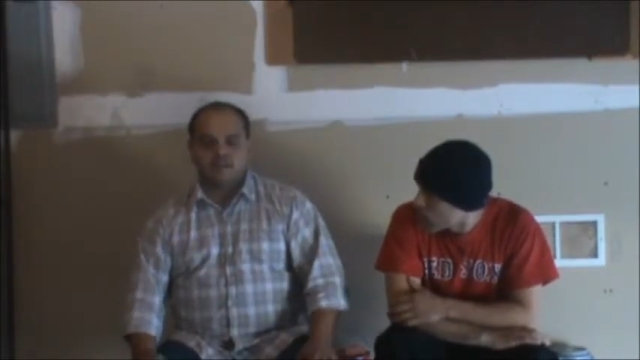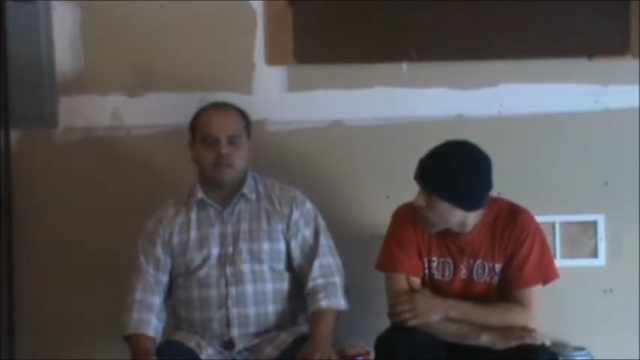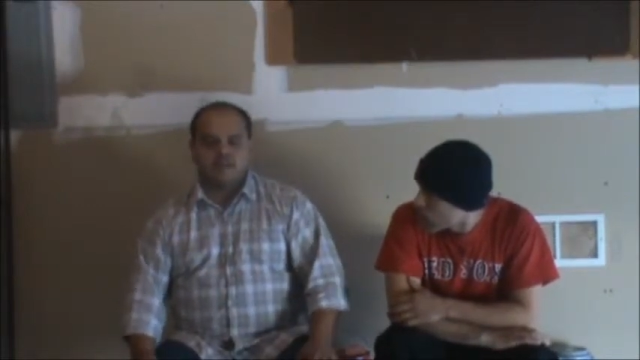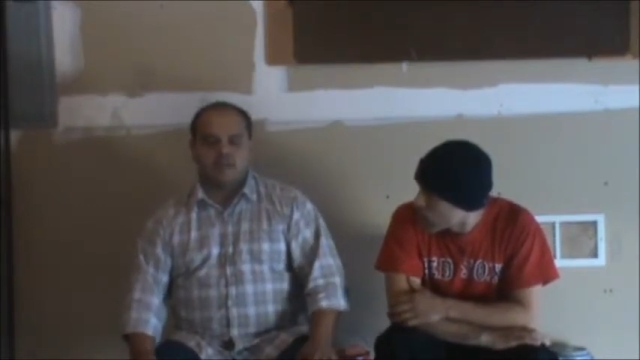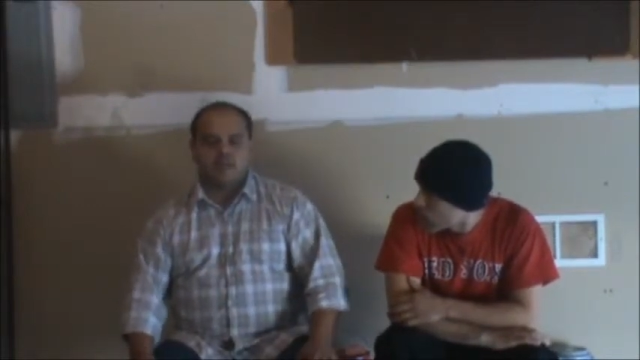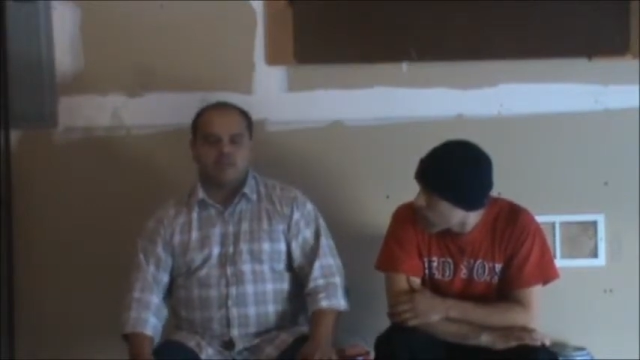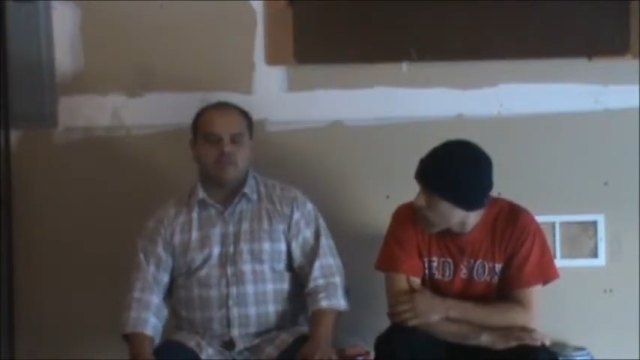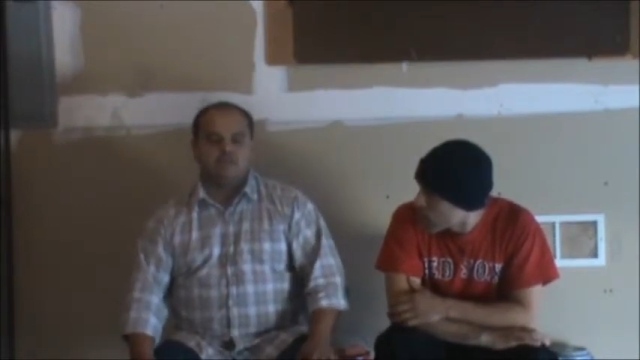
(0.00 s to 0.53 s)

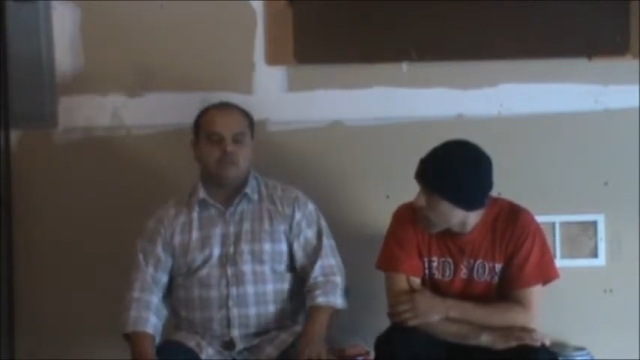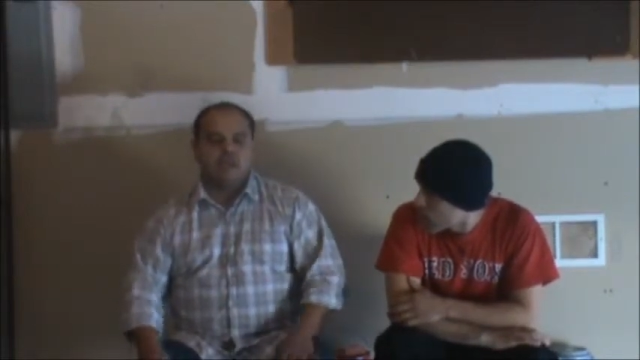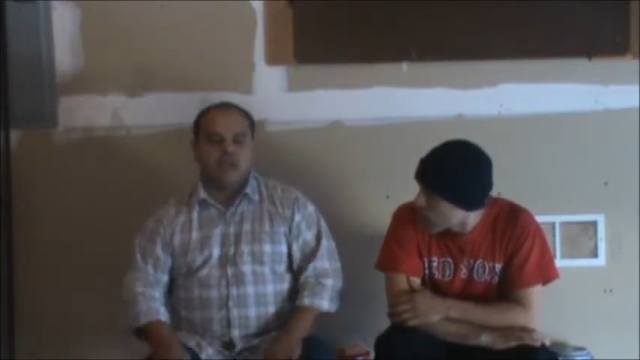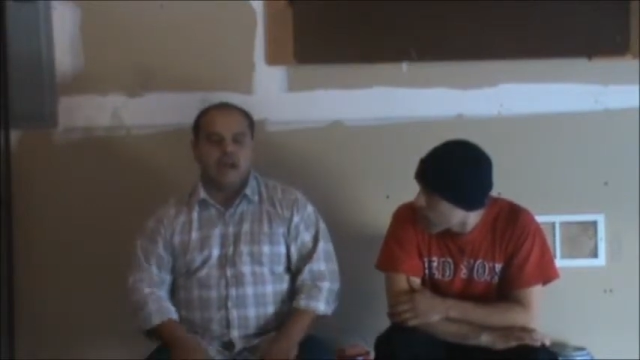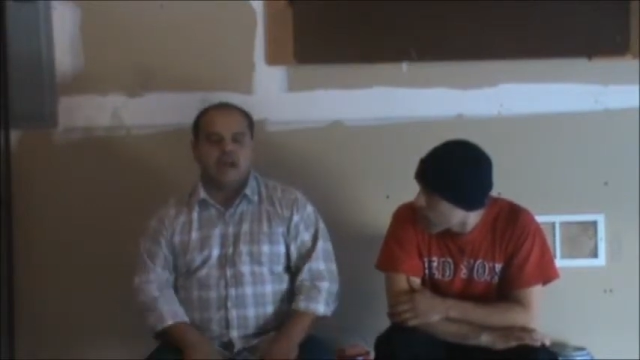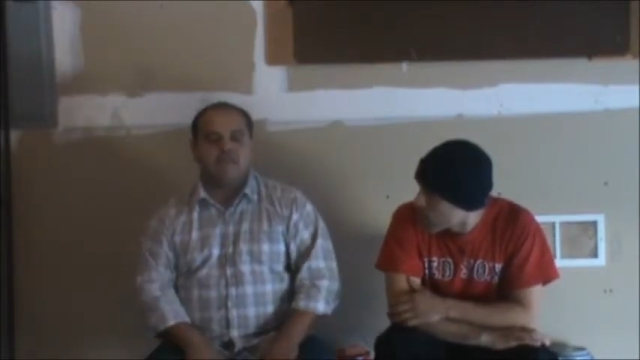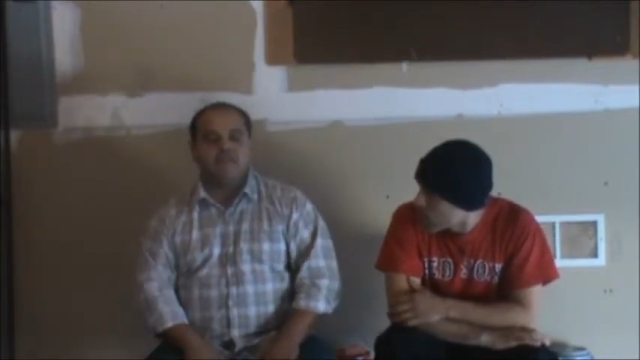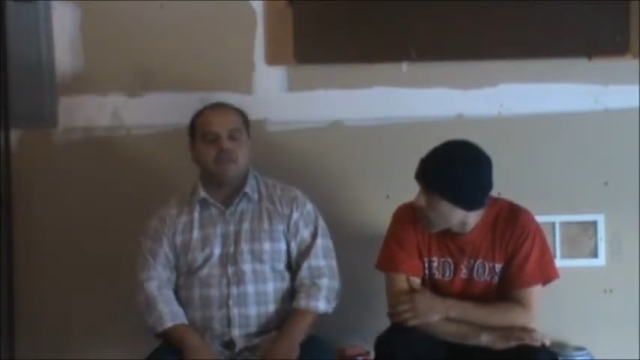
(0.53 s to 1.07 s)
Sean wouldn't
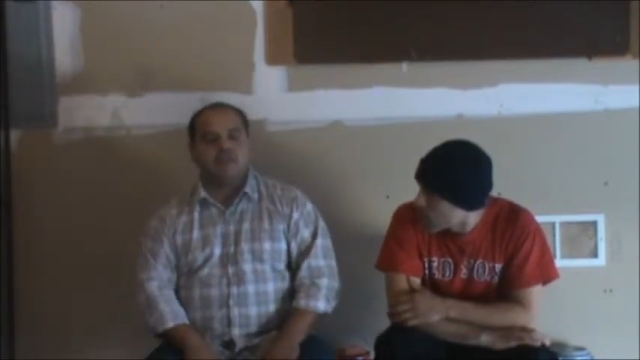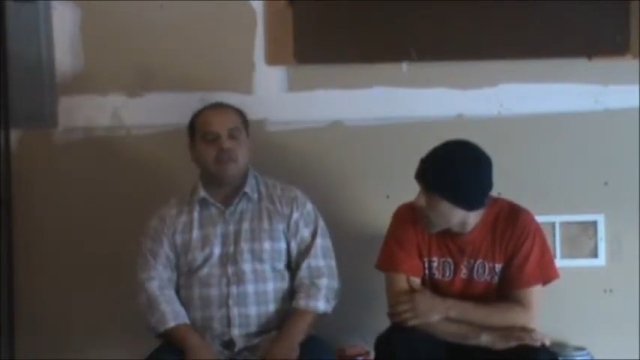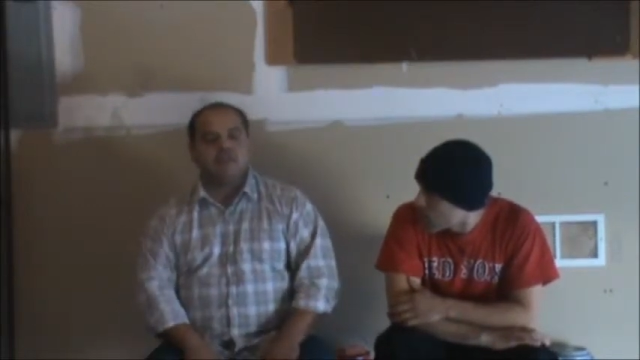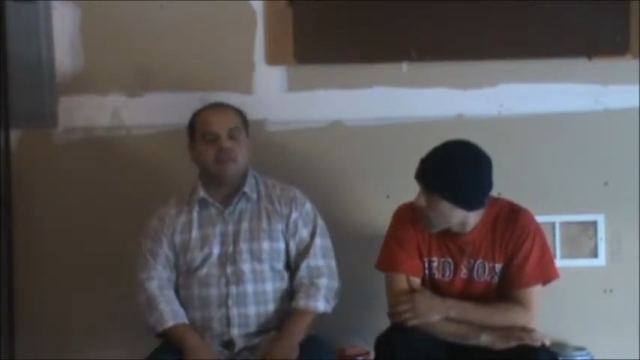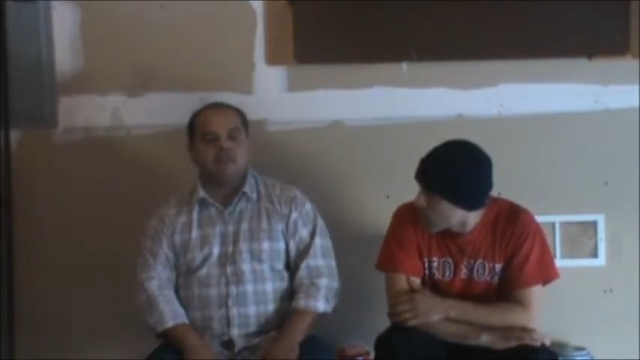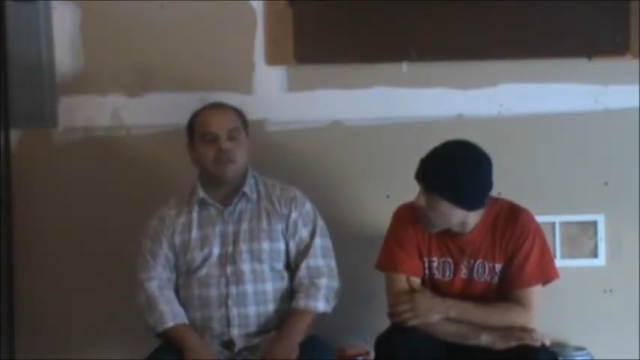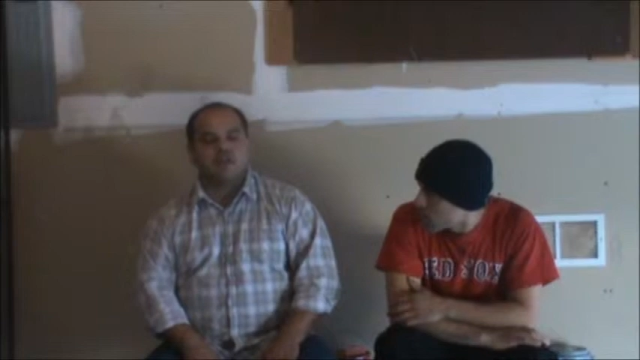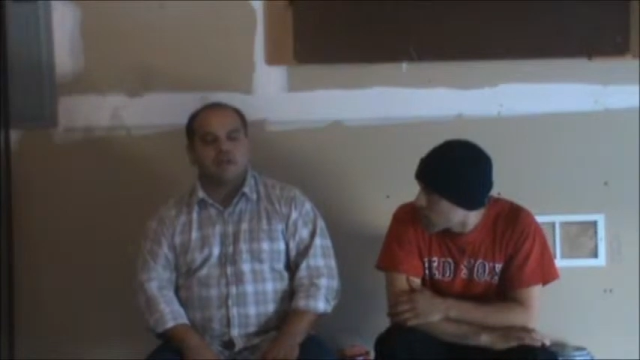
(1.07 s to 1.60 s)
have it.
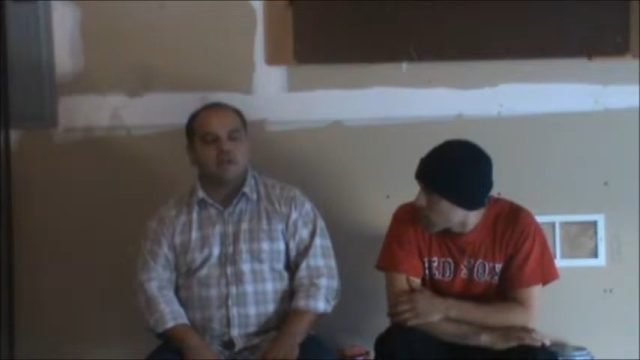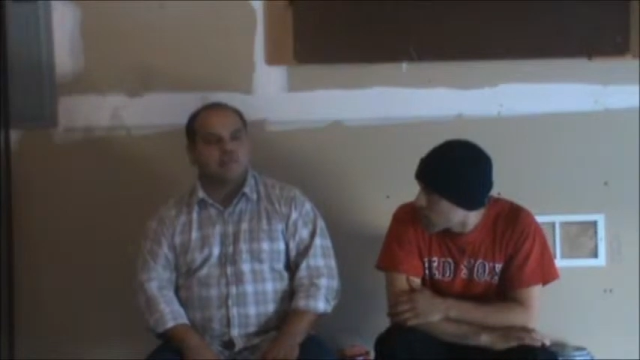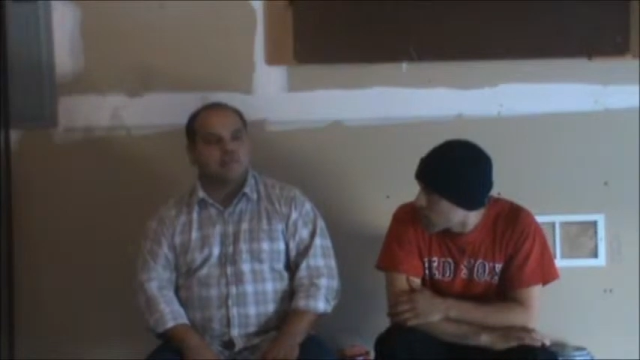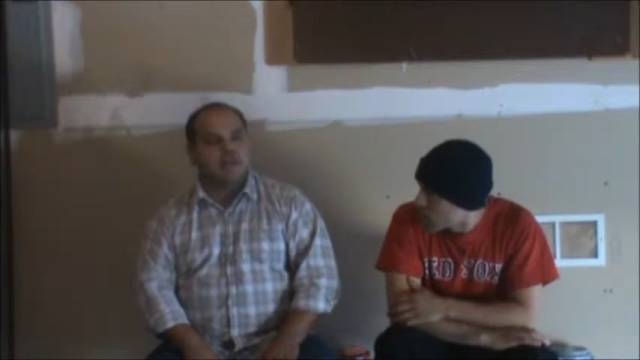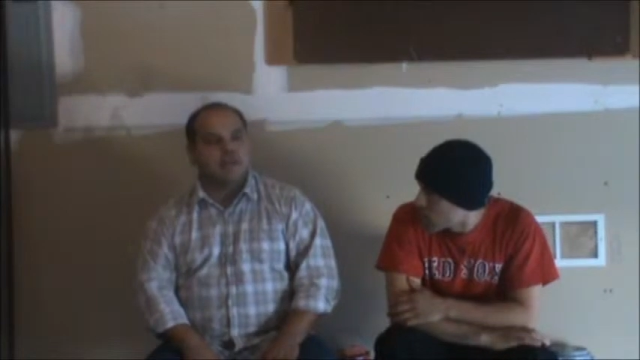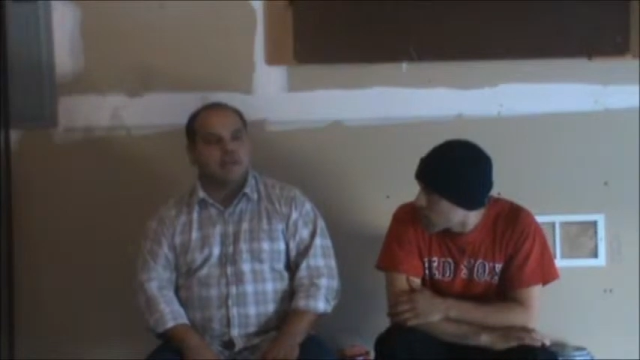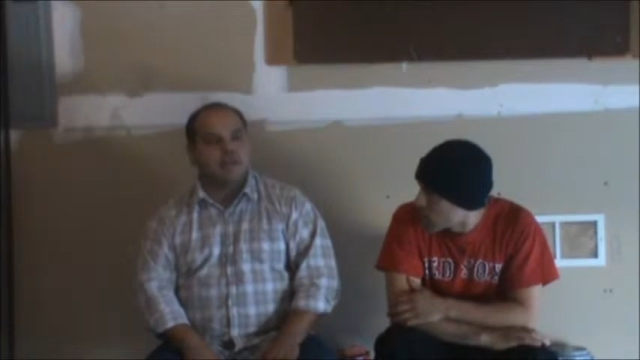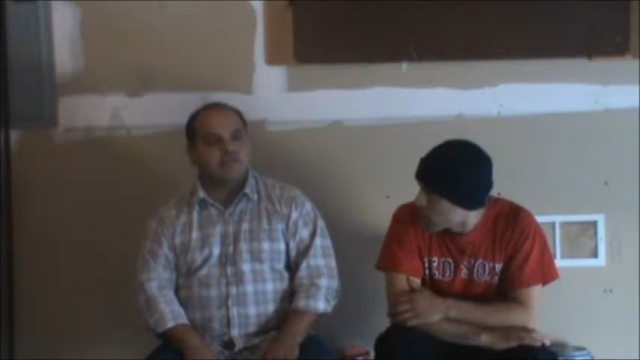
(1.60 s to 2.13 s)
Sean guy
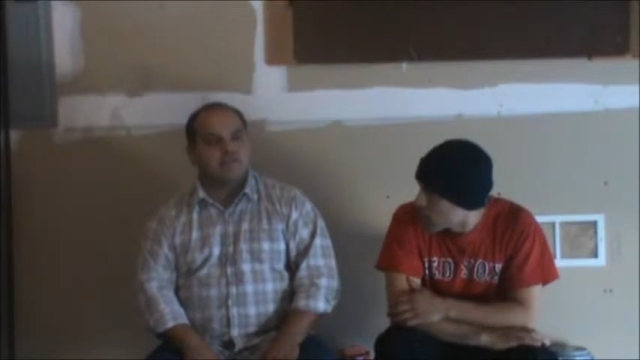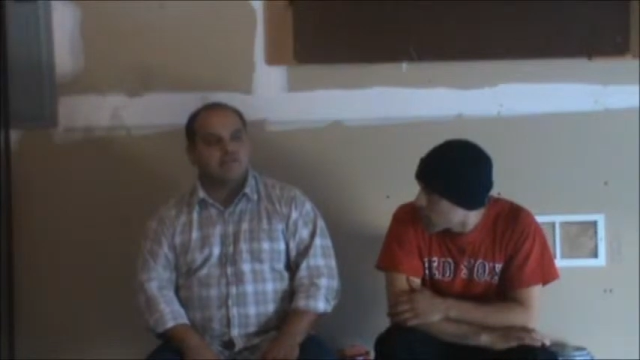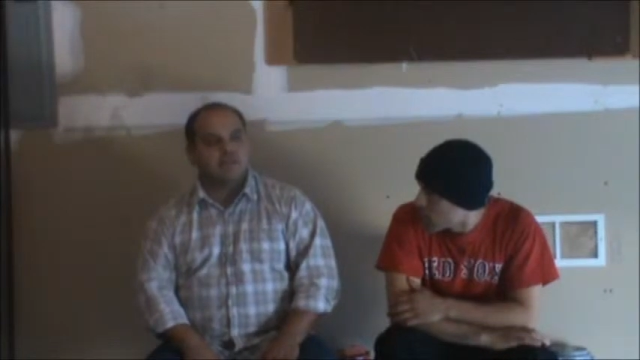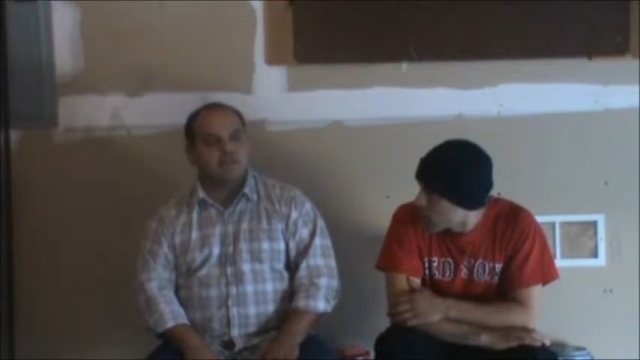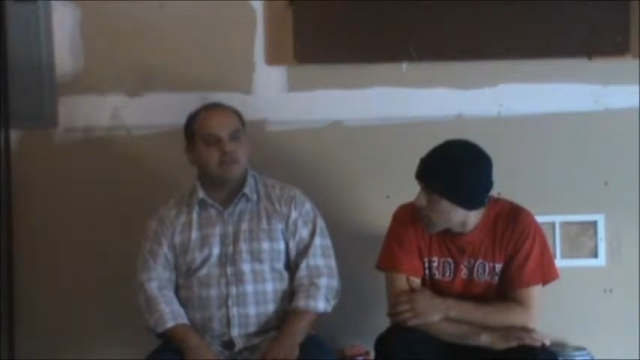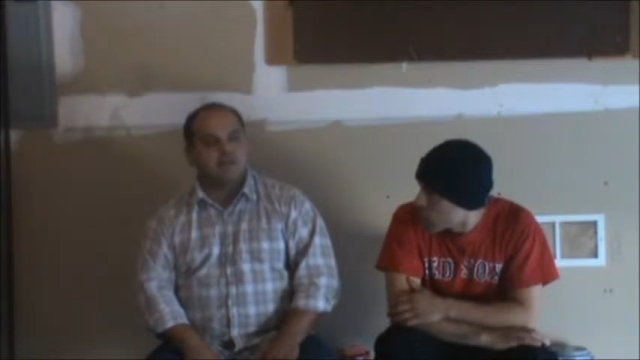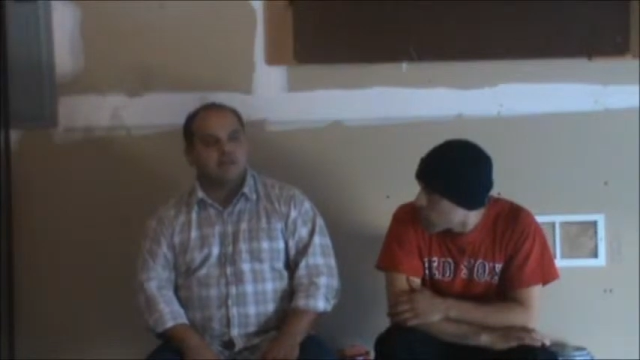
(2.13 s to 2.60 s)
wouldn't have it.